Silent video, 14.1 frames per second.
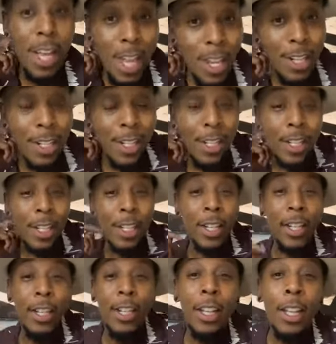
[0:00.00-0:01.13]
Yes.
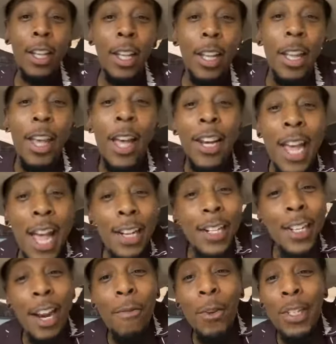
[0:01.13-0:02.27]
And
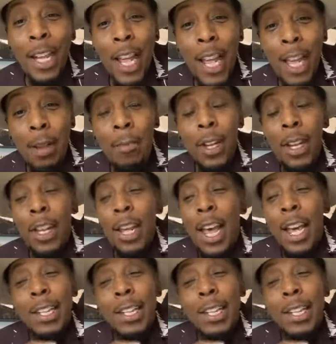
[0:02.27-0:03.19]
had several times